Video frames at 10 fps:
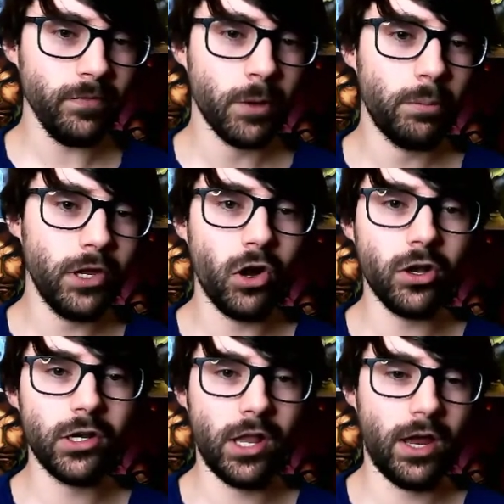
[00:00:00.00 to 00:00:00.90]

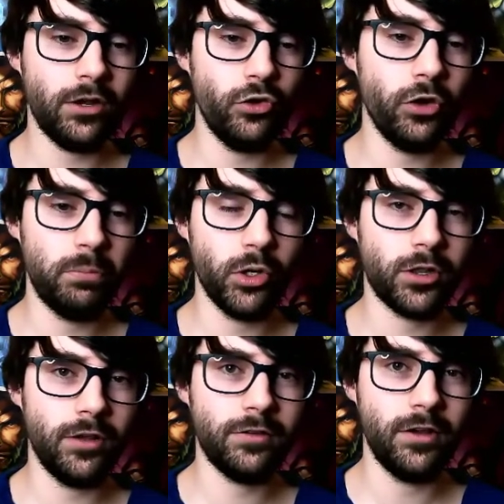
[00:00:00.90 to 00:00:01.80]
Beyond that, you could put
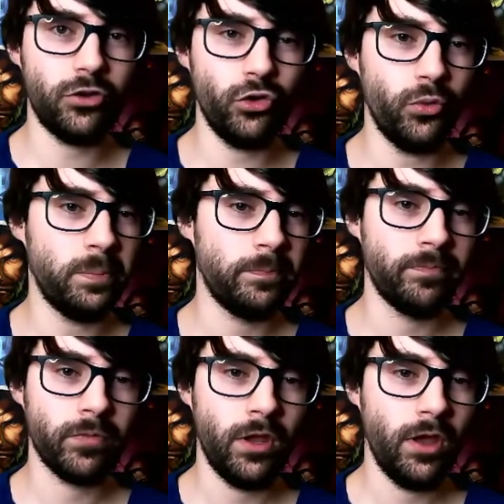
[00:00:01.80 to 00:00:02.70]
this into
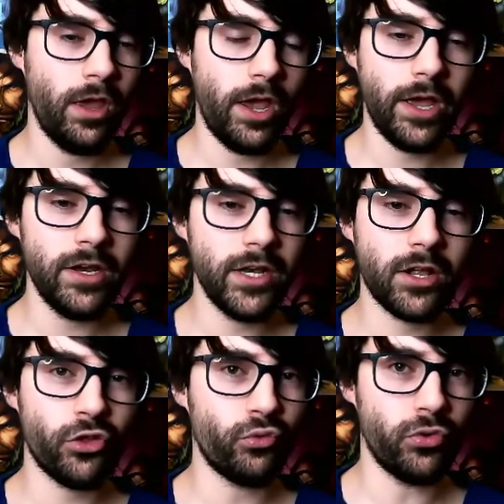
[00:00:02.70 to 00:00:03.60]
any deck
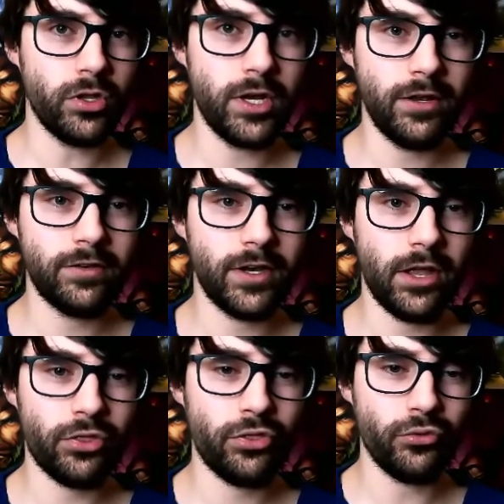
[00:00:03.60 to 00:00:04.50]
that really needs to
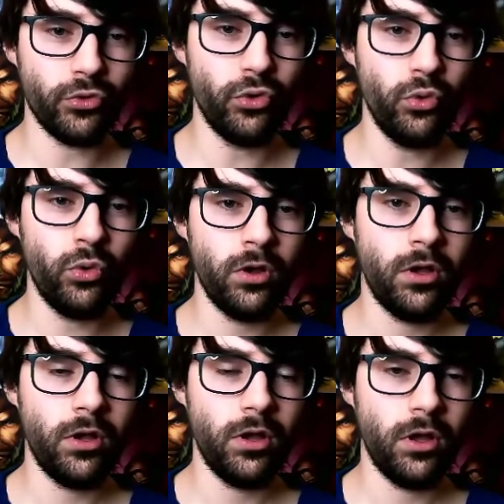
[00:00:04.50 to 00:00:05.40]
get through
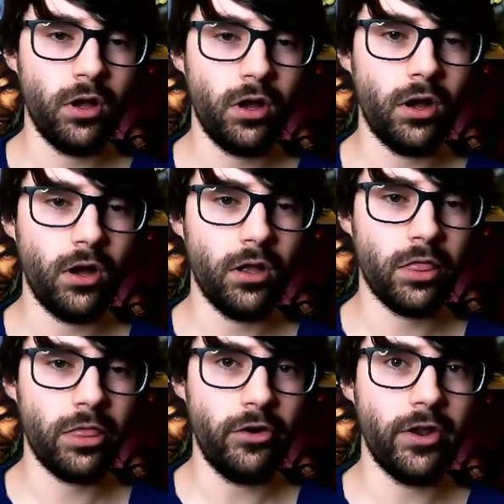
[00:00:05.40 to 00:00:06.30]

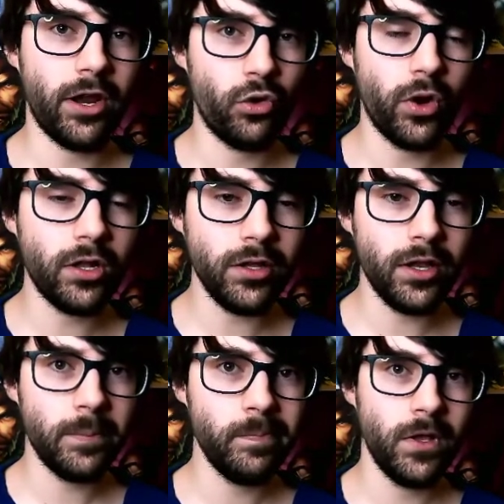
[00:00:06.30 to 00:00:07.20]
their deck
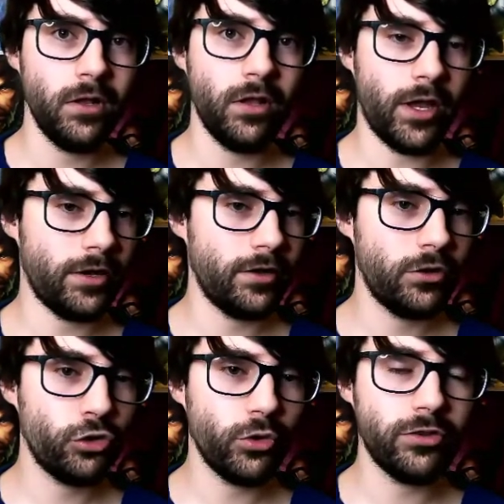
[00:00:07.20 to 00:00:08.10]
quickly, like
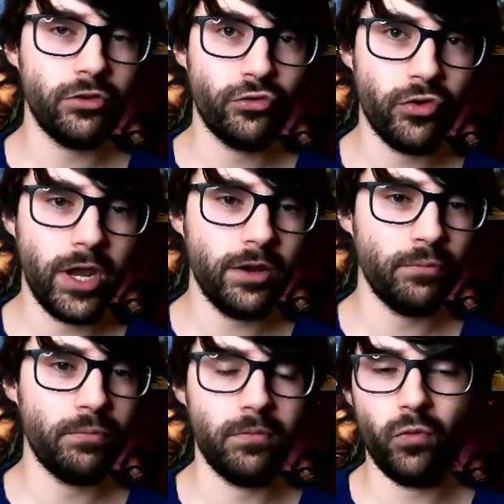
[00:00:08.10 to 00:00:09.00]
Twisted Fate
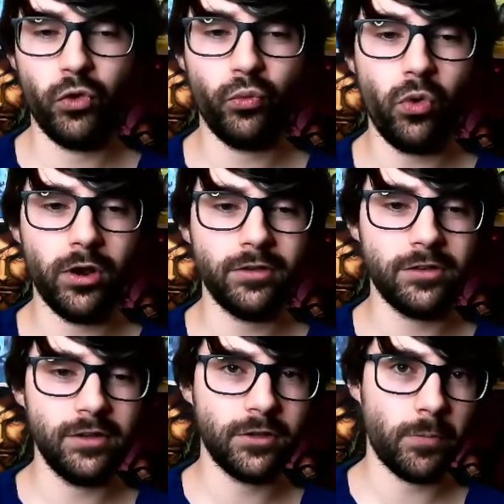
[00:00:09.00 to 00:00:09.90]
would want to
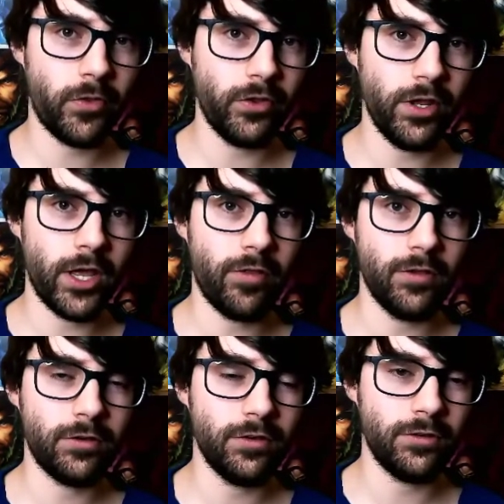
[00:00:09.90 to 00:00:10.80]
see something like this
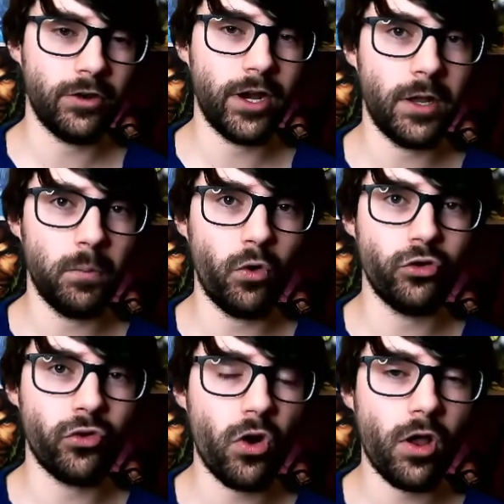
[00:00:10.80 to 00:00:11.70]
because they're getting more
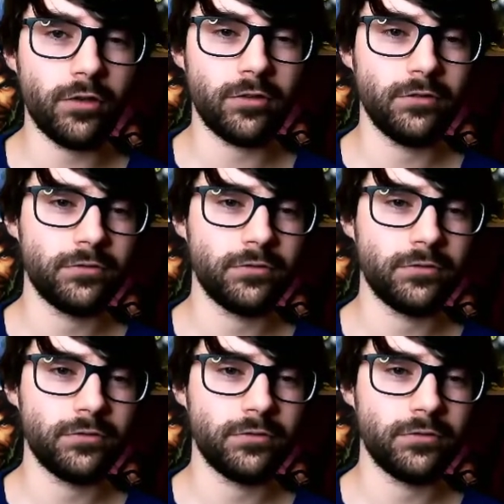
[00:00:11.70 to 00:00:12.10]
draws.